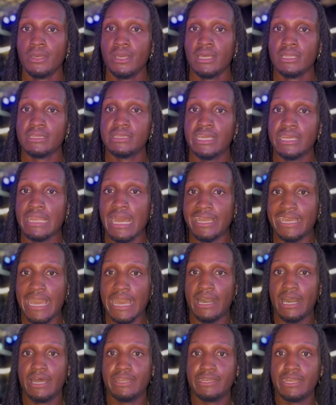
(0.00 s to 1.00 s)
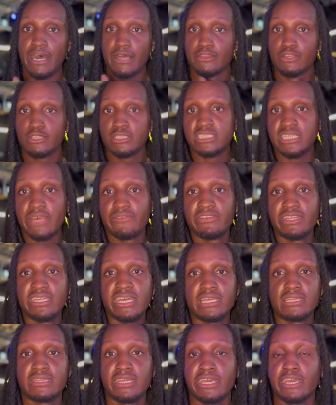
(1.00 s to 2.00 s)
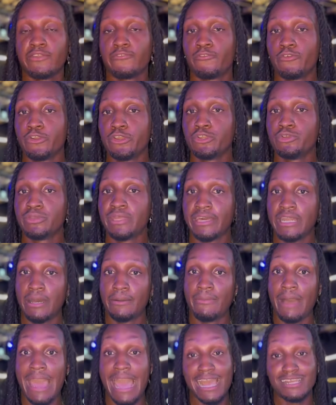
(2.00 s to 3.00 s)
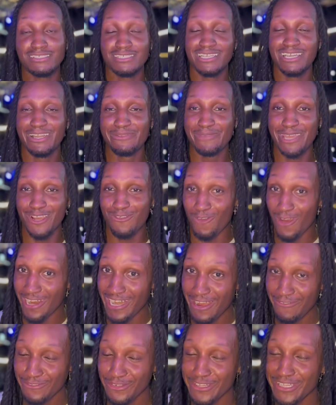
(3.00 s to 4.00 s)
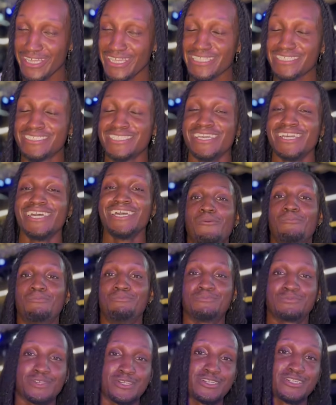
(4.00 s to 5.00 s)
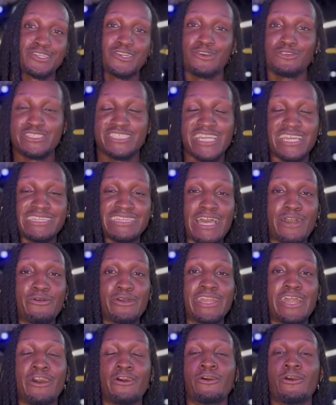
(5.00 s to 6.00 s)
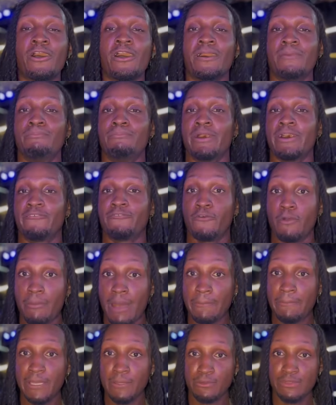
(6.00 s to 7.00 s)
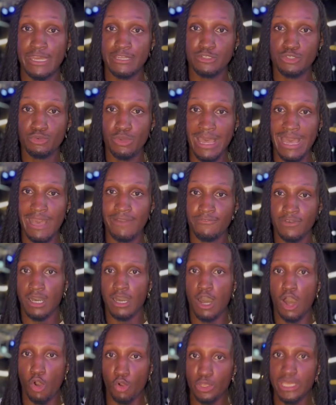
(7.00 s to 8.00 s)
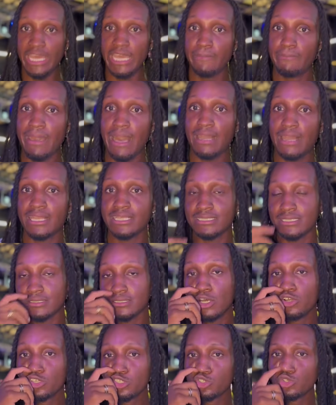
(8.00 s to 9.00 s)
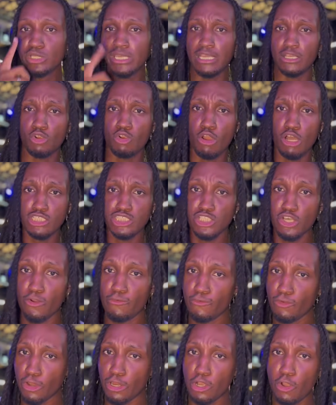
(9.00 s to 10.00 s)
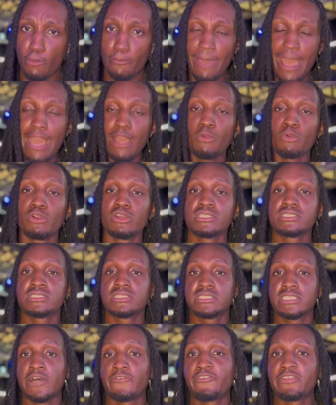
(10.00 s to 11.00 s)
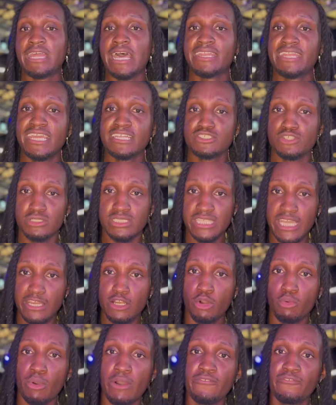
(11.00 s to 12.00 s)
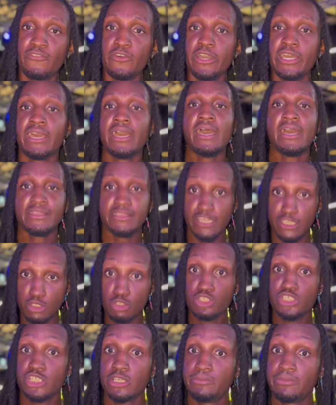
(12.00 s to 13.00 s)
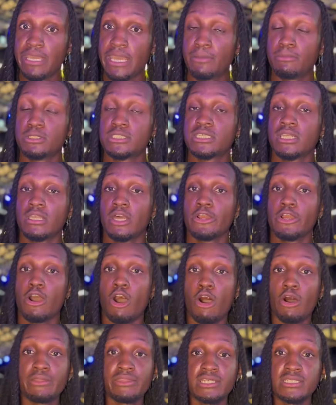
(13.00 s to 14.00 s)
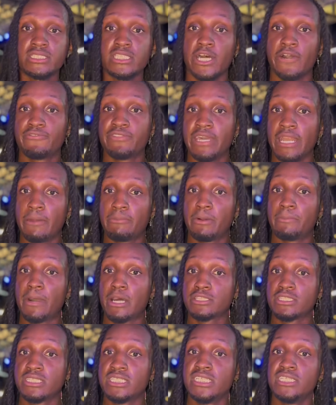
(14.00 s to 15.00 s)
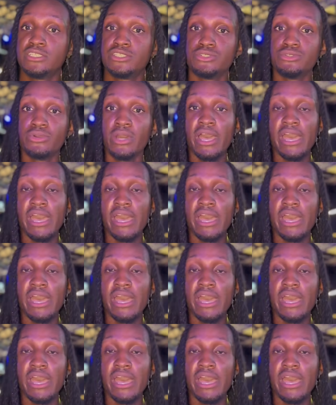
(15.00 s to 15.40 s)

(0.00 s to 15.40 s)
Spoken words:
then I got another 7-day thing for you that I'm actually gonna make right after this. Go check that one out. But for my people that do have okay balance, as long as you can cross over and go backwards, stuff of that nature, skate on one foot, then you should be able to learn all this stuff that I'm about to teach you